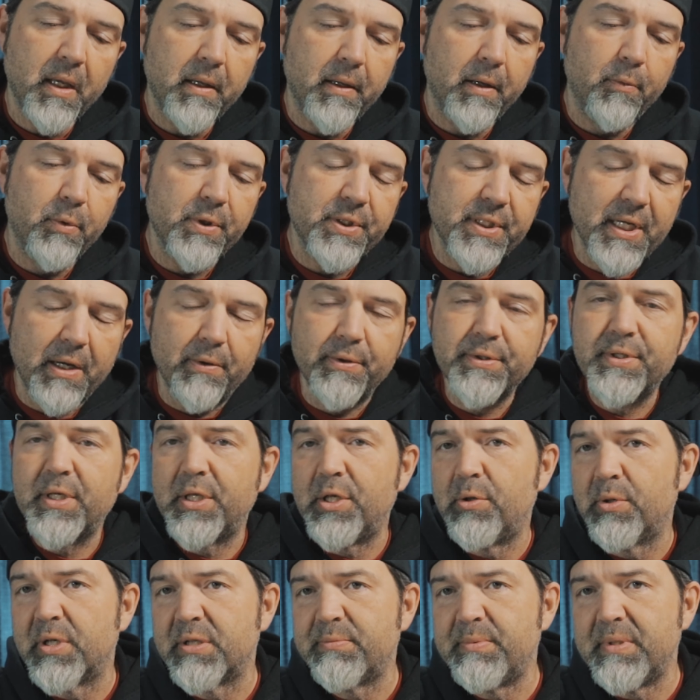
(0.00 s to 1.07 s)
I wish that was a
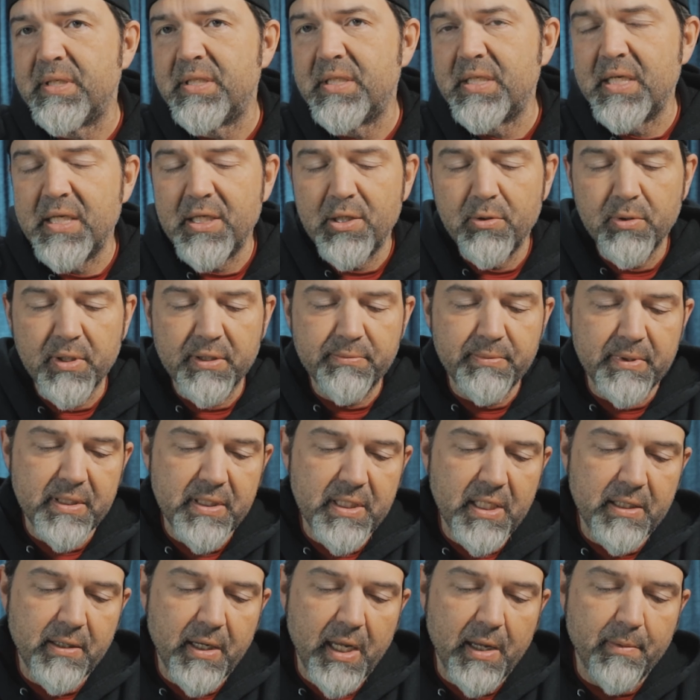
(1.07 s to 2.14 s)

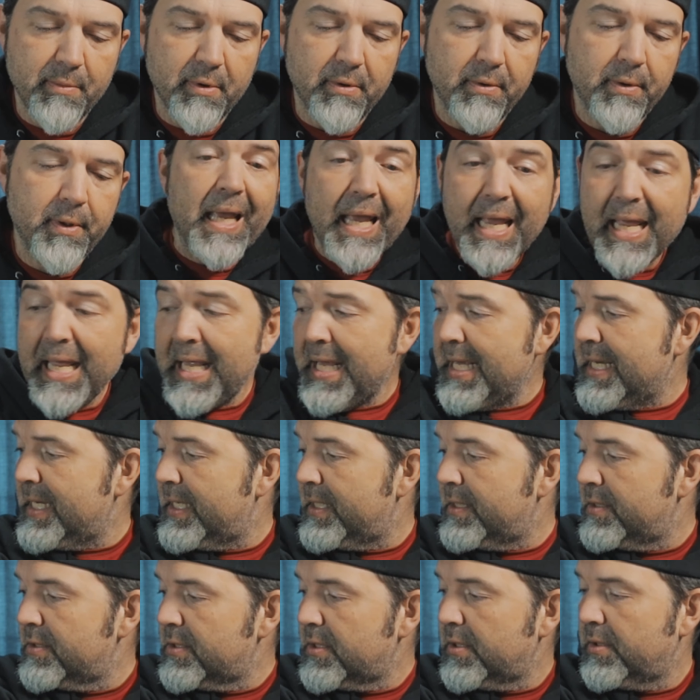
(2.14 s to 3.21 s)
USB-C cable.
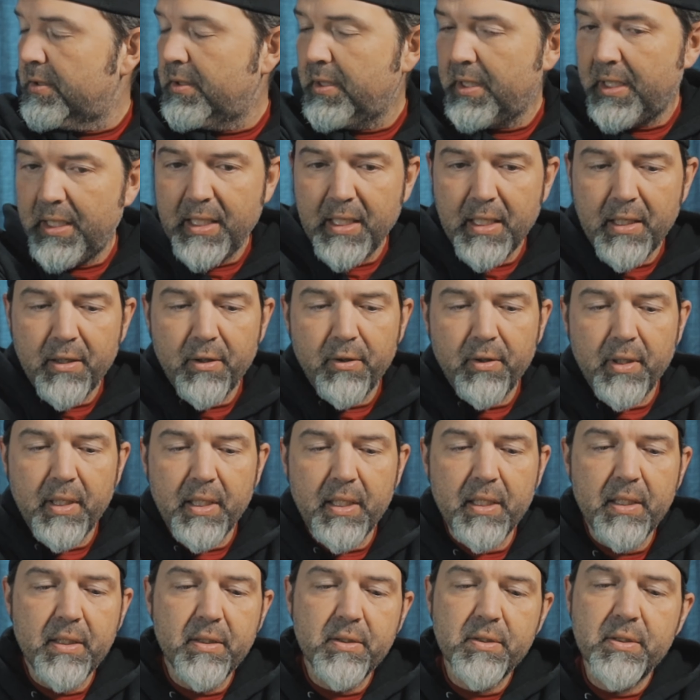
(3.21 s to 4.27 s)
And here
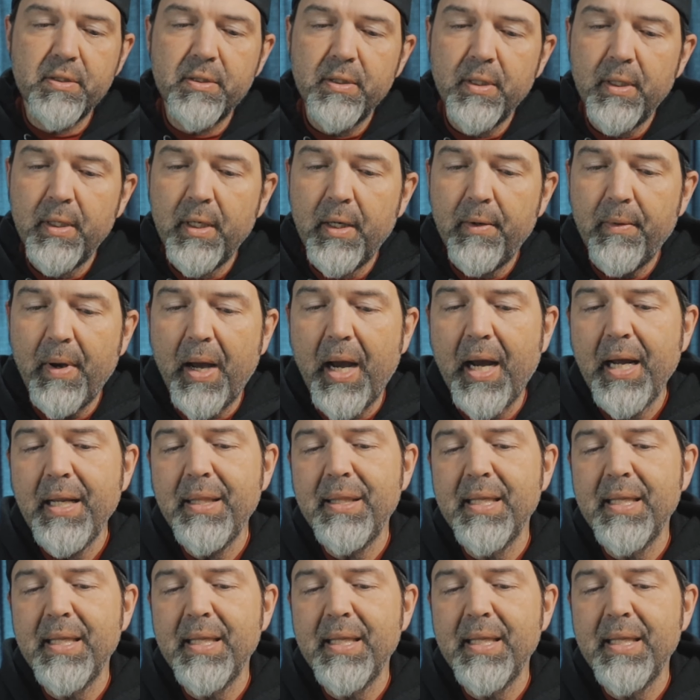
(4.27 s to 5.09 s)
is, I